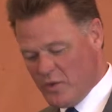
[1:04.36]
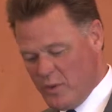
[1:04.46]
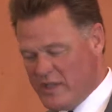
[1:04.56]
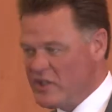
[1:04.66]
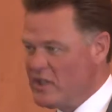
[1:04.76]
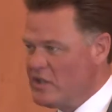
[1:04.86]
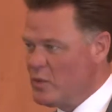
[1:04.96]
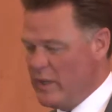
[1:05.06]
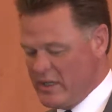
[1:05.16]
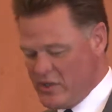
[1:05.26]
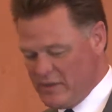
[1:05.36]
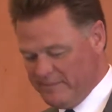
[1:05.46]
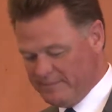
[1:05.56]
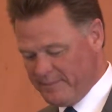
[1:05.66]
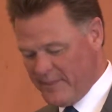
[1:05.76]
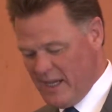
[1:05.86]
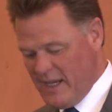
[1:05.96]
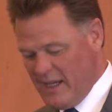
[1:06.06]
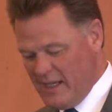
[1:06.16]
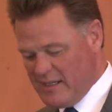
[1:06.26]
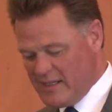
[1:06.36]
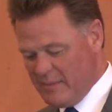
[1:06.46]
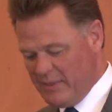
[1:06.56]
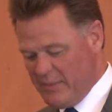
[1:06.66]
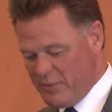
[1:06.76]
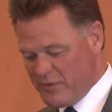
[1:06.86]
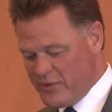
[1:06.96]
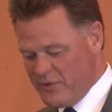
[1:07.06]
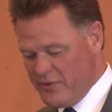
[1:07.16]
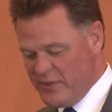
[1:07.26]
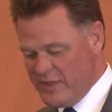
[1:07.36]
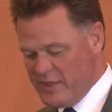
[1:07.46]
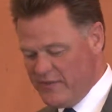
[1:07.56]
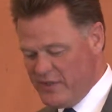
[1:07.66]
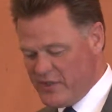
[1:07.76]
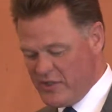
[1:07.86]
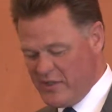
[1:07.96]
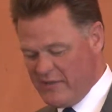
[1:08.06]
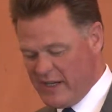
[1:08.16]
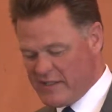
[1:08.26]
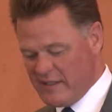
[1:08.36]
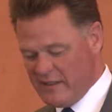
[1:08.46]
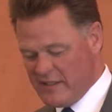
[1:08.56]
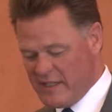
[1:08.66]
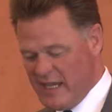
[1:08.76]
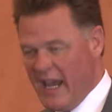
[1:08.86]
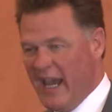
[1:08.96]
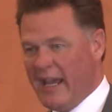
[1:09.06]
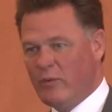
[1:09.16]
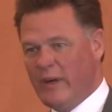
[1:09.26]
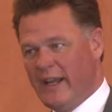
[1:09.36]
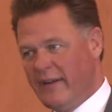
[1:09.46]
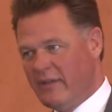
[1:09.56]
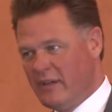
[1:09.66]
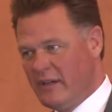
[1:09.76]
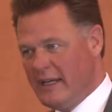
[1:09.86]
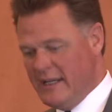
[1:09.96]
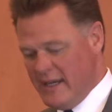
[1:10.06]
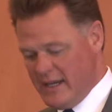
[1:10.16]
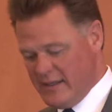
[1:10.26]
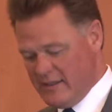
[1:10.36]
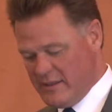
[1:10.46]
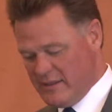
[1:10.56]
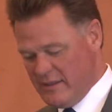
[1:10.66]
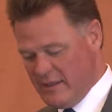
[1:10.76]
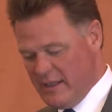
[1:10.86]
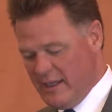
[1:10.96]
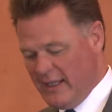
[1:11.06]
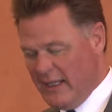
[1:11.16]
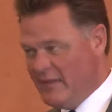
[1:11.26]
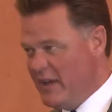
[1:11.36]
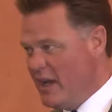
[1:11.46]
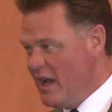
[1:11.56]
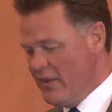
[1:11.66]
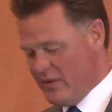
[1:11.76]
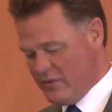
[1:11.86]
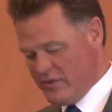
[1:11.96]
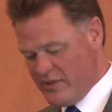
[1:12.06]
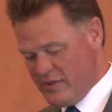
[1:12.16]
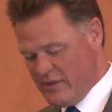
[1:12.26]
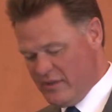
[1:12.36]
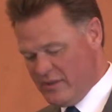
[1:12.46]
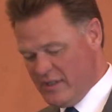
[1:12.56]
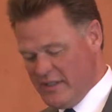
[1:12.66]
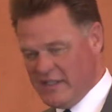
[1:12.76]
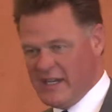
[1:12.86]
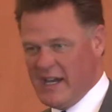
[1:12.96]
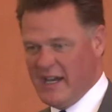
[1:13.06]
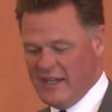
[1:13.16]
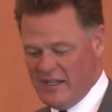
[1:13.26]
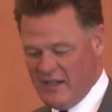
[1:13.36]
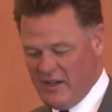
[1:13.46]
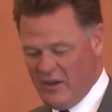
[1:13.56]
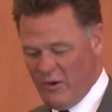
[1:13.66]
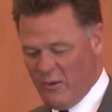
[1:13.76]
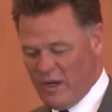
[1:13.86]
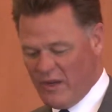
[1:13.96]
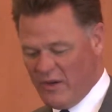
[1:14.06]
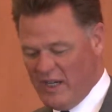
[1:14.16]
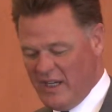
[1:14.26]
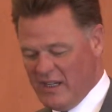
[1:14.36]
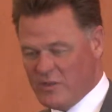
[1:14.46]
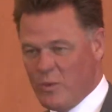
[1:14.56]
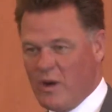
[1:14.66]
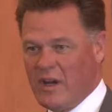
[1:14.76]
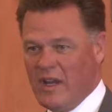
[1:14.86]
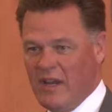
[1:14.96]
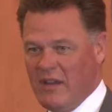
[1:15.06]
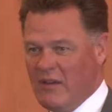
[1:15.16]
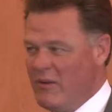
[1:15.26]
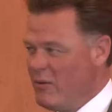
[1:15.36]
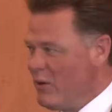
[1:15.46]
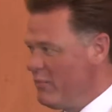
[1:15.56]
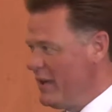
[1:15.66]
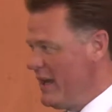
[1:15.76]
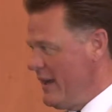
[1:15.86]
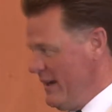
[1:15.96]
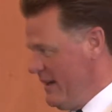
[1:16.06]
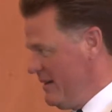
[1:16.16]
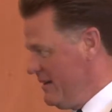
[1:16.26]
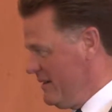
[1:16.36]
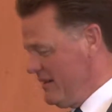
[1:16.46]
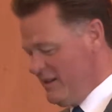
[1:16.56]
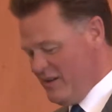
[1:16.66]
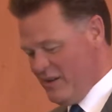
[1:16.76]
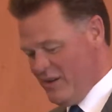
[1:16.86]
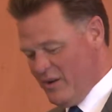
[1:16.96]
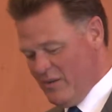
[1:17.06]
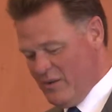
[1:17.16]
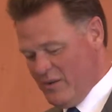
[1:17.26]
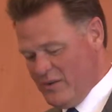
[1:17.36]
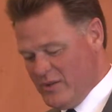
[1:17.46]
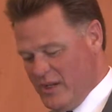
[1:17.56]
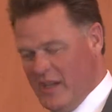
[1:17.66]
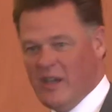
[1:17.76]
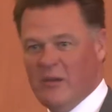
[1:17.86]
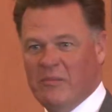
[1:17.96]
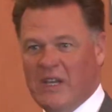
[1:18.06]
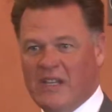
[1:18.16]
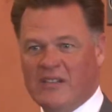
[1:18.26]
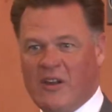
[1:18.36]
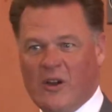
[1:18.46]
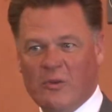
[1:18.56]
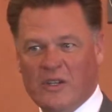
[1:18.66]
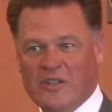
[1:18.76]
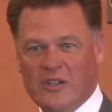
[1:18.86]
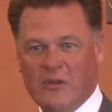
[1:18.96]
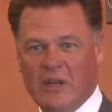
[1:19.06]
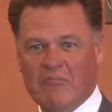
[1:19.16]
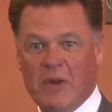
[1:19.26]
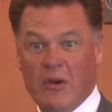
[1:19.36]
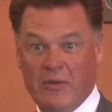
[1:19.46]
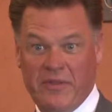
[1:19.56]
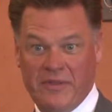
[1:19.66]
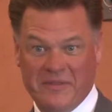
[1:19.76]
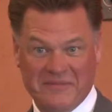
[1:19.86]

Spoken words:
which is which. He simply pursues his vision of excellence at whatever he does, leaving others to decide whether he is working or playing. To him, he is always doing both.